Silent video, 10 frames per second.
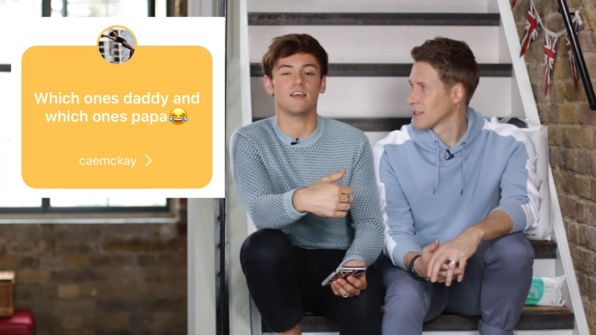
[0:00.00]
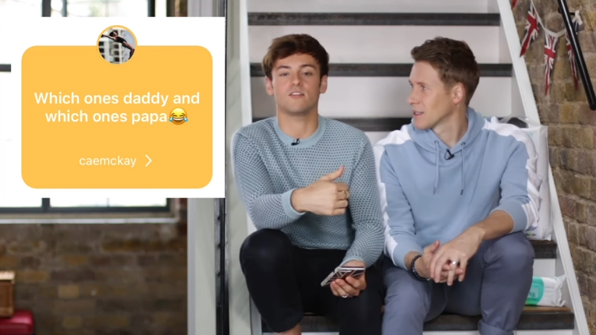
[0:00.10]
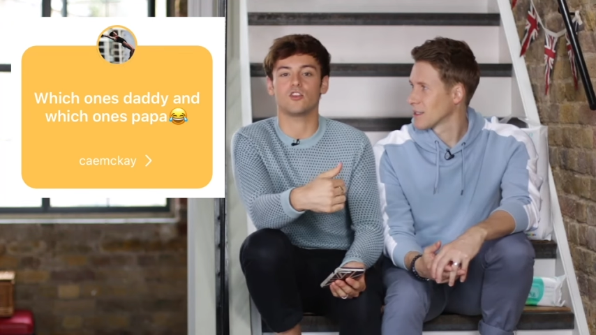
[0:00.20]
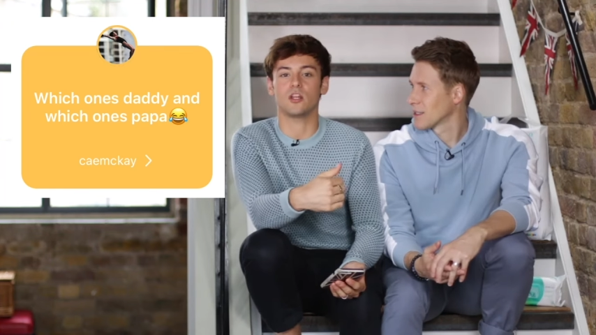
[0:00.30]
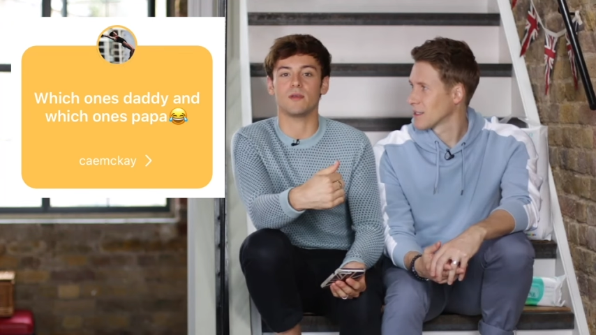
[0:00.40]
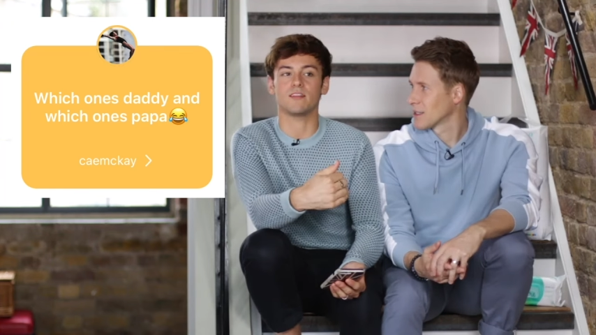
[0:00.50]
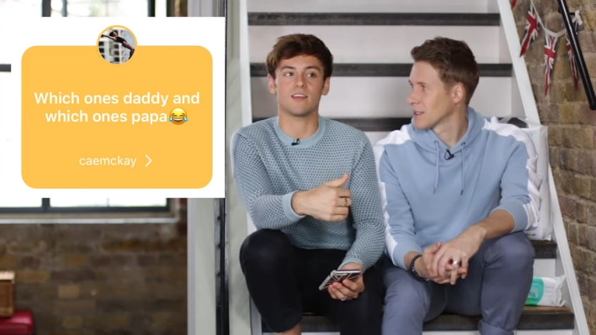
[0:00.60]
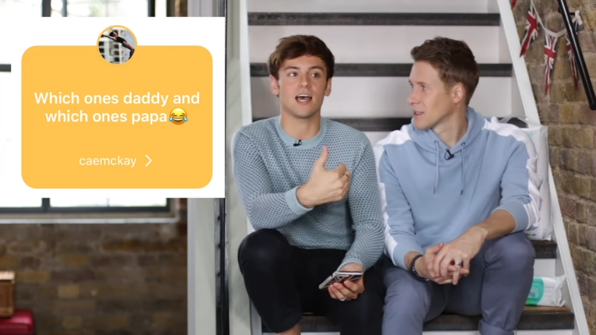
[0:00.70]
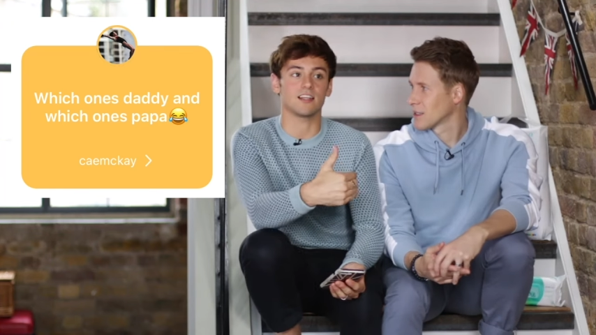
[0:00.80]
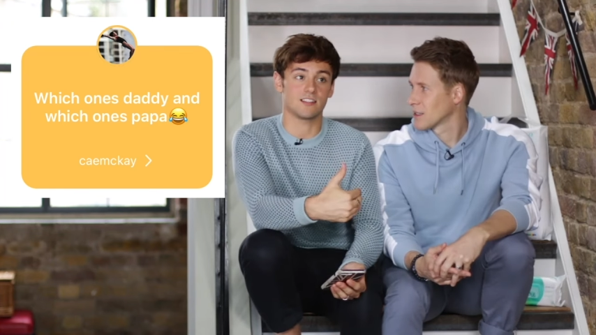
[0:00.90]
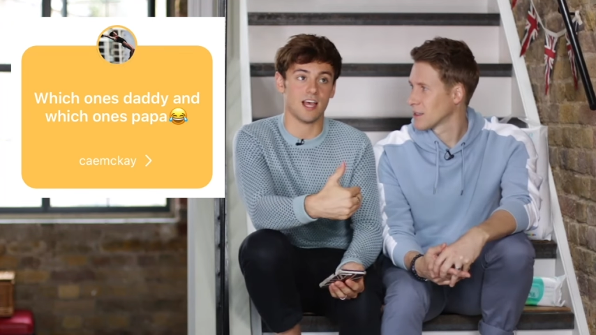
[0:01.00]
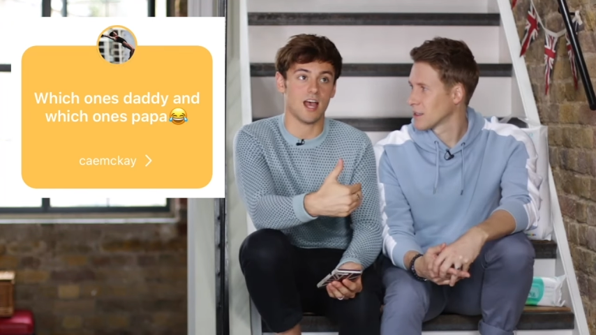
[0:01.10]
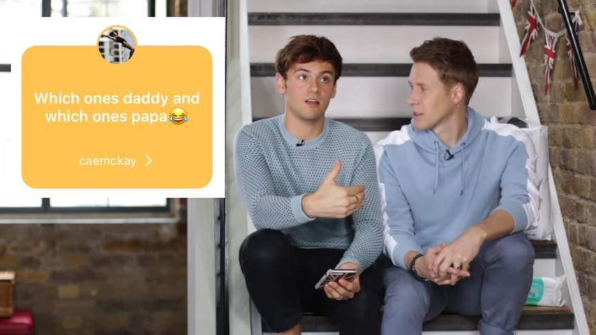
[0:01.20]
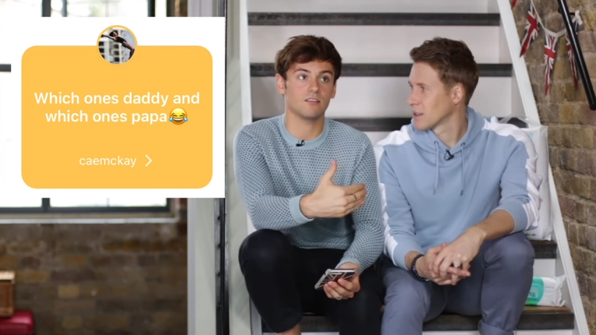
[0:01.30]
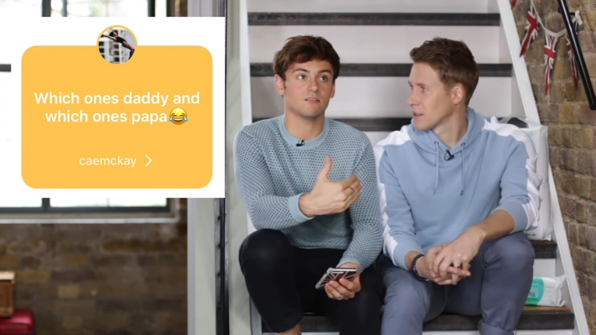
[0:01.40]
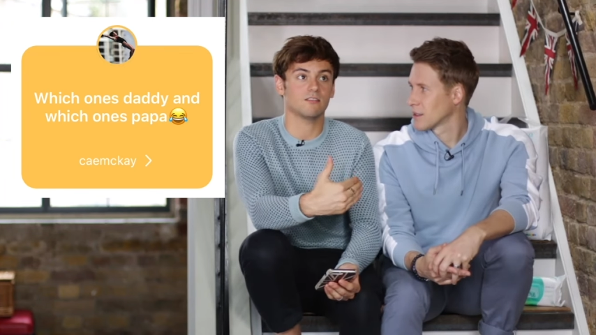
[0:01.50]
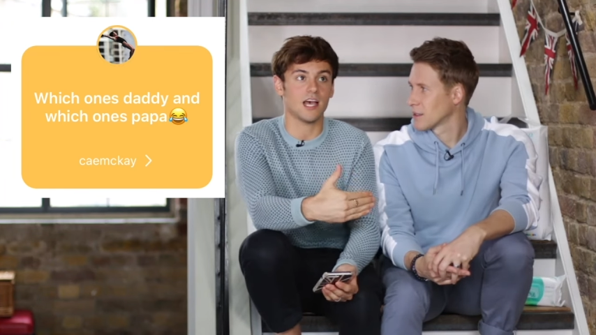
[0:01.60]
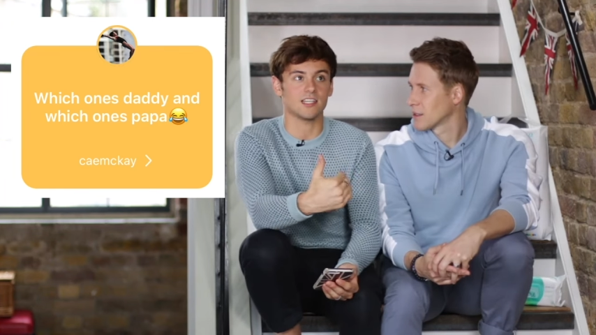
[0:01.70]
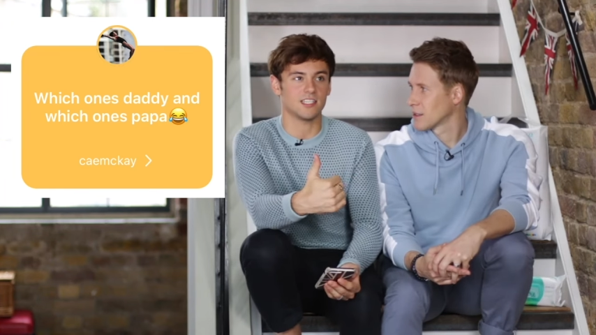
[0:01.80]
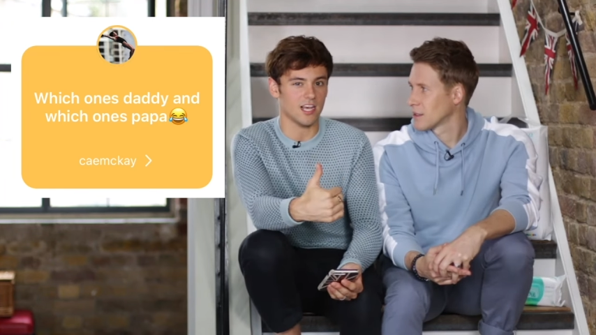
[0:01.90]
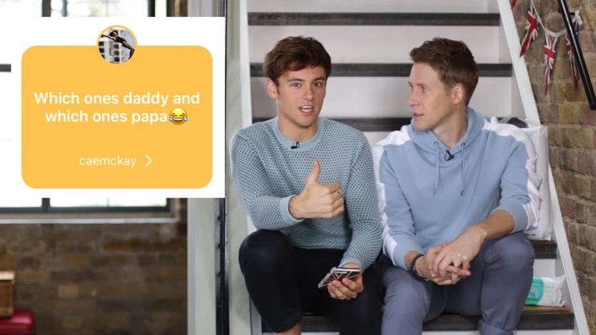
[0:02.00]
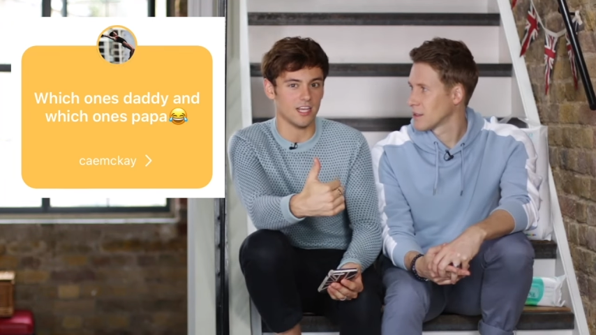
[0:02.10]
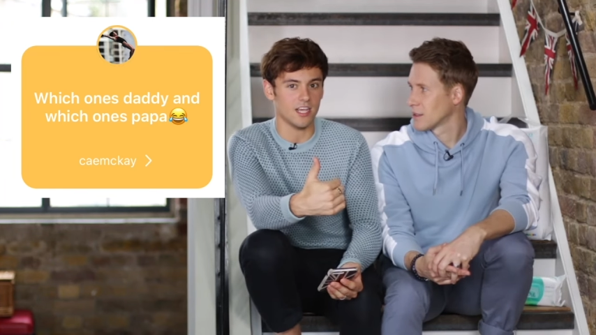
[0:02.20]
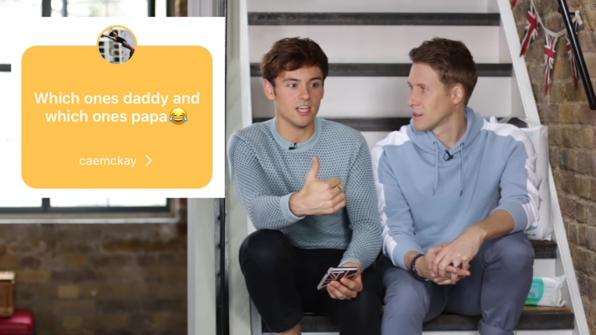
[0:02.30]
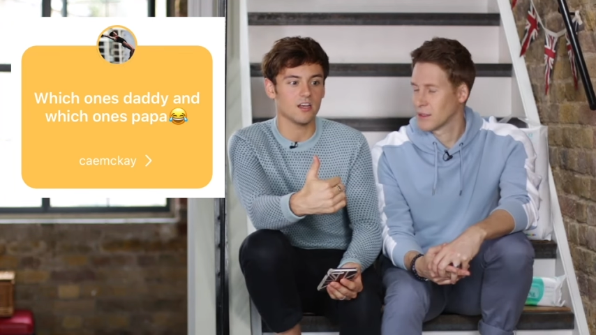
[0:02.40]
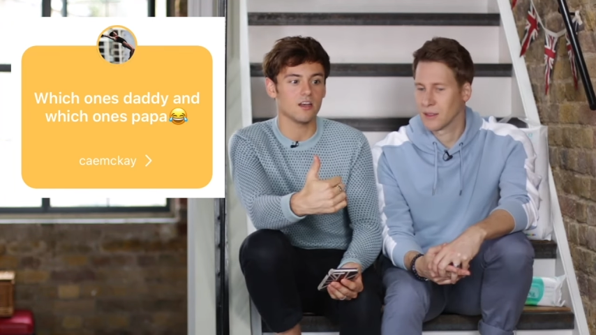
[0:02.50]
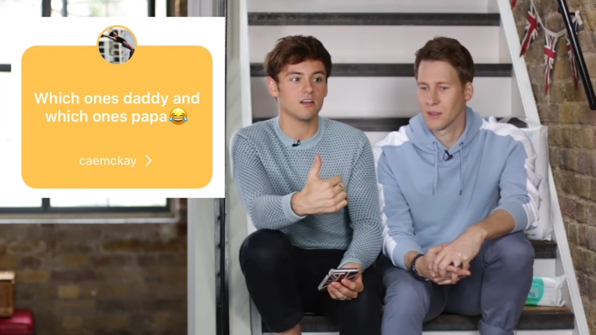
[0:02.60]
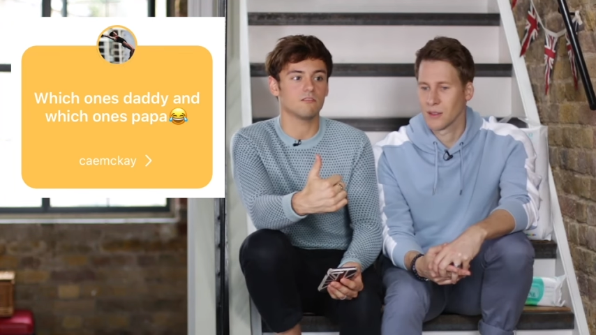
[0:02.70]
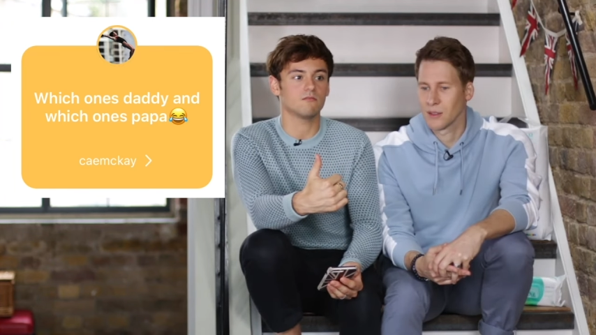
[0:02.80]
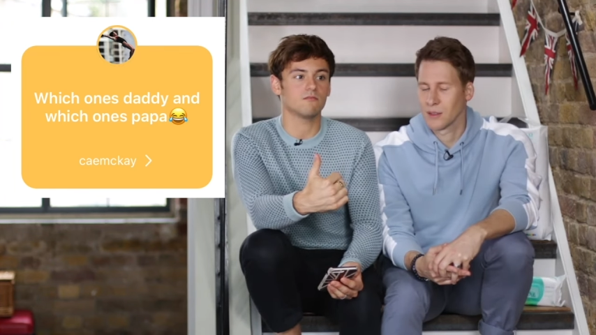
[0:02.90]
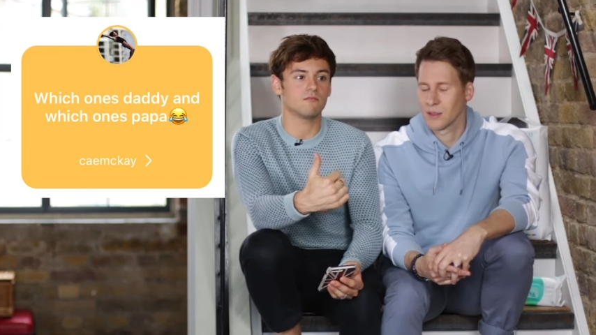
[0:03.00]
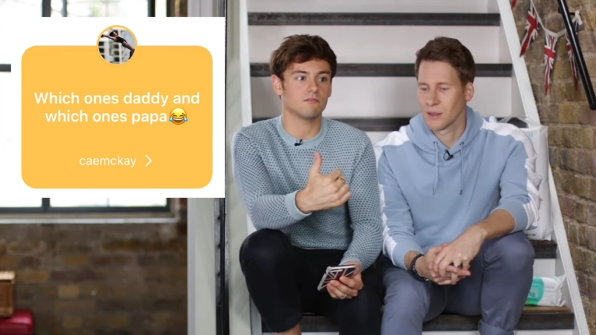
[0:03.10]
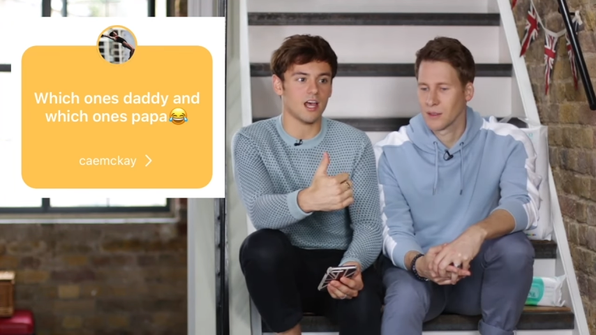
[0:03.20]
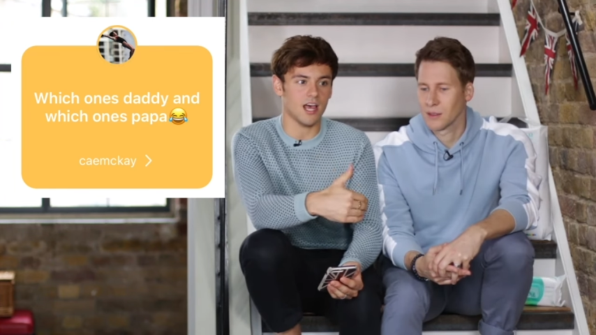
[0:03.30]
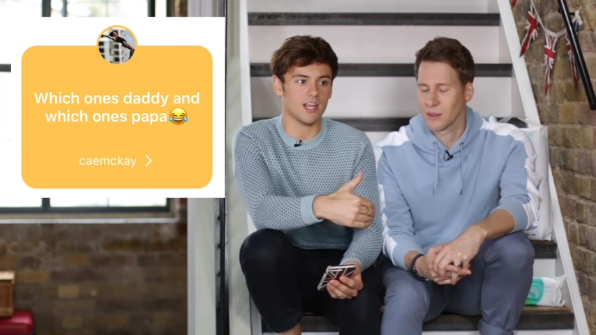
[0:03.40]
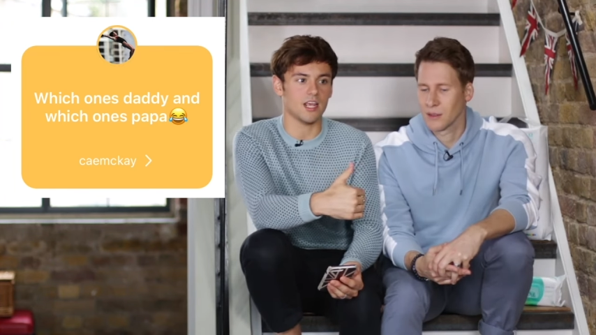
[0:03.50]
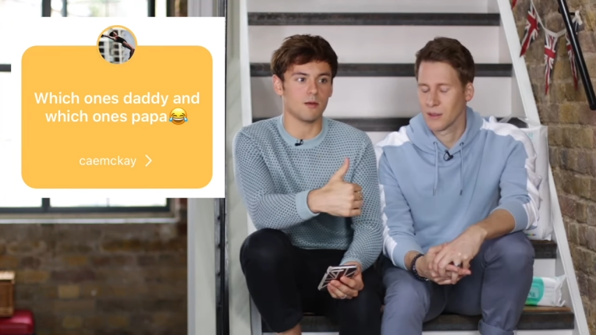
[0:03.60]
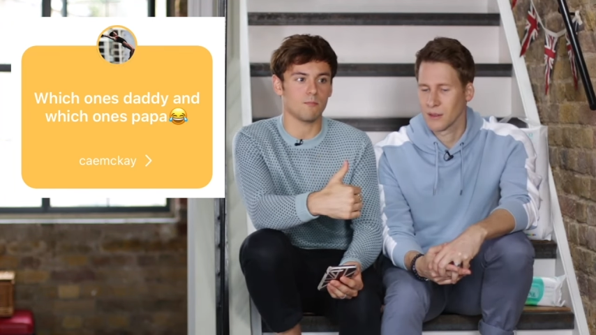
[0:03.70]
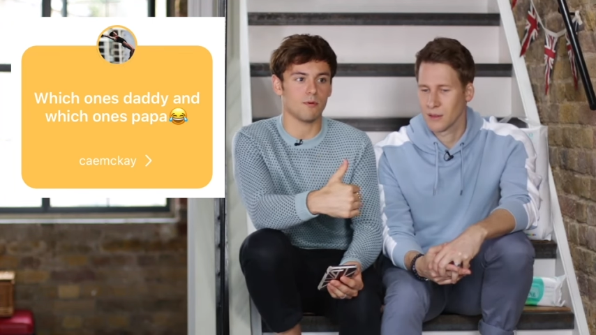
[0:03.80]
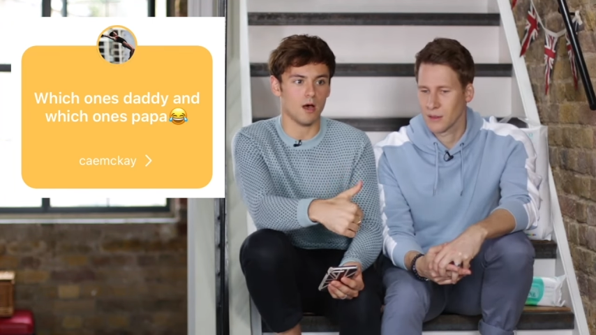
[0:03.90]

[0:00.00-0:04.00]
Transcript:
Speaker 1: is should it be dad and dad, dad and daddy, daddy,